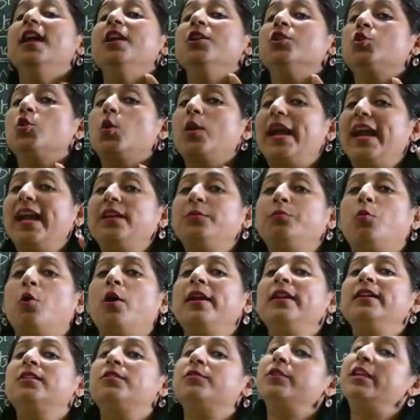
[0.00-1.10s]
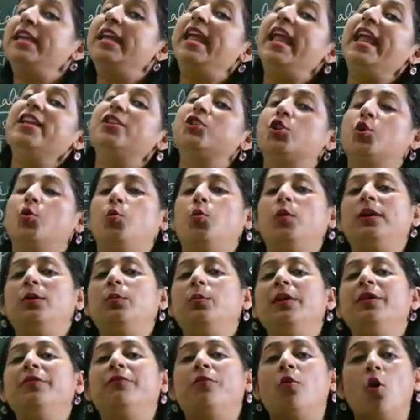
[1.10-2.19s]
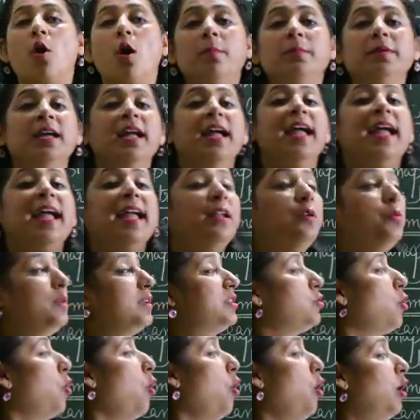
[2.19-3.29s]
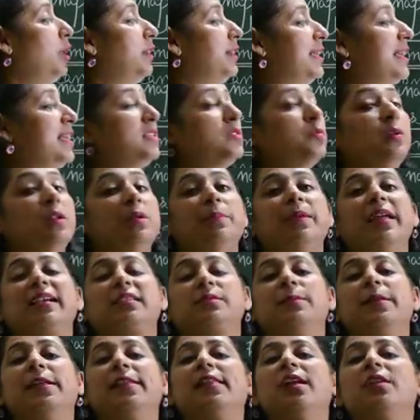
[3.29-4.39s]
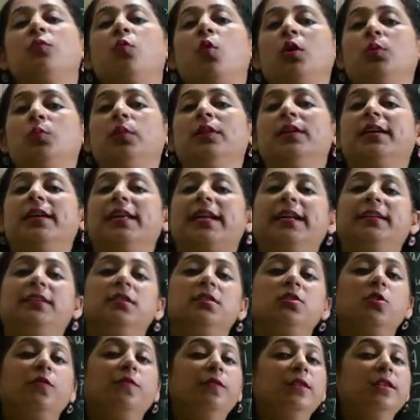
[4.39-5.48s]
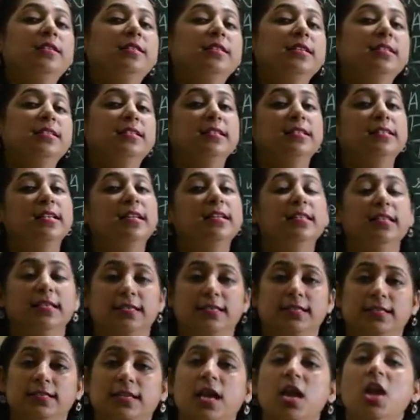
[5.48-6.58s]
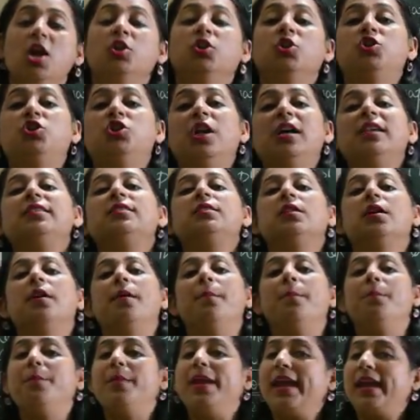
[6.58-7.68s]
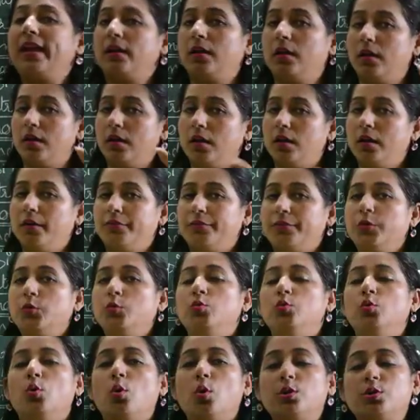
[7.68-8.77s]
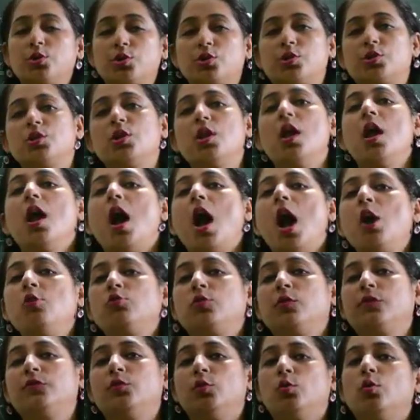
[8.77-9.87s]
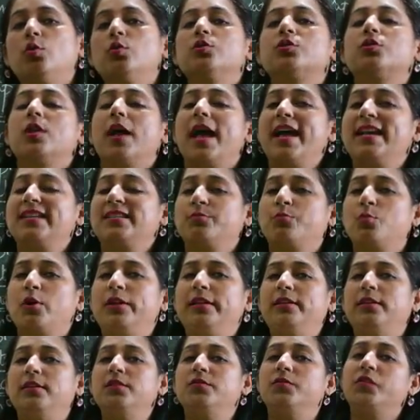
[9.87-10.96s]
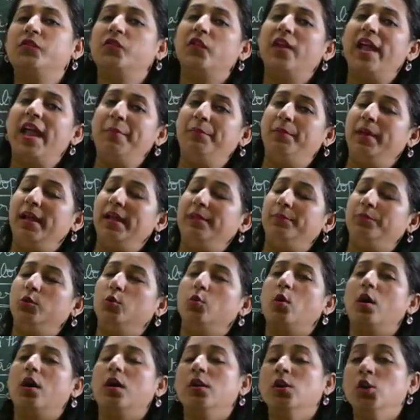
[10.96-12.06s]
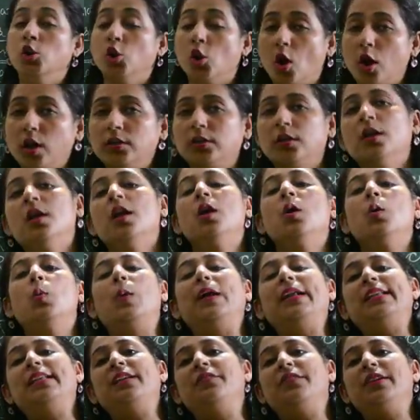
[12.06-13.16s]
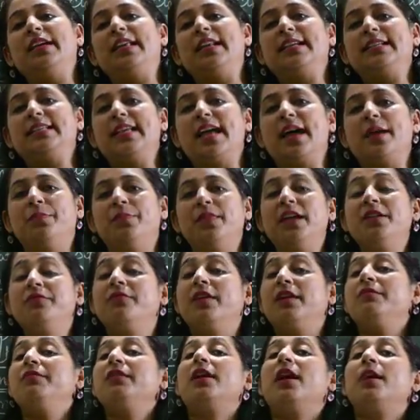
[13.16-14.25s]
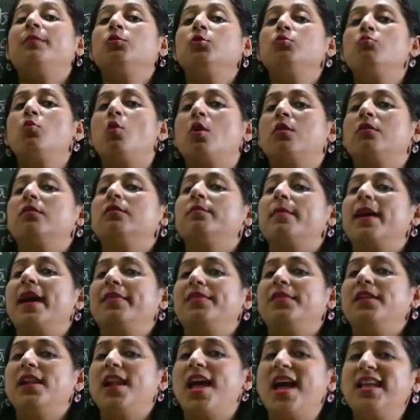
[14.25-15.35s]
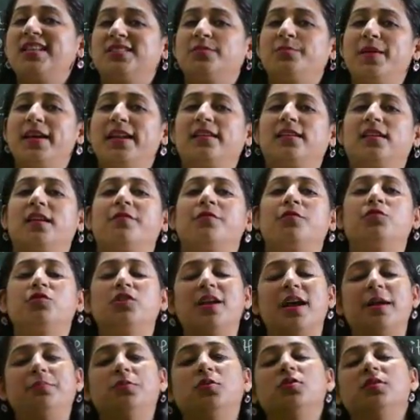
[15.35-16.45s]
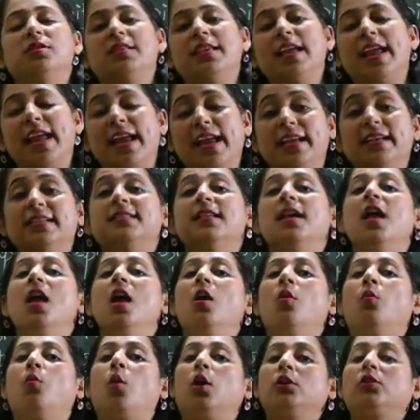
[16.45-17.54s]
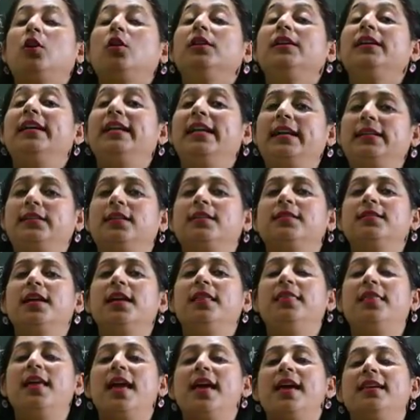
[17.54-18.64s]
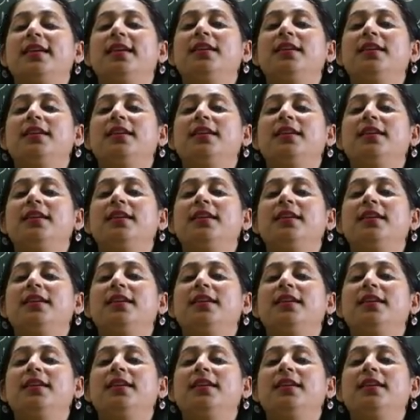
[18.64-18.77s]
So 8 points each would be formed, in which all these will be explained that what were the characters of this and this. Just make a few notes out of those as pointers, which will help you a lot while giving an exam. Then when we come to modern man, the last paragraph of the chapter says what all characters are there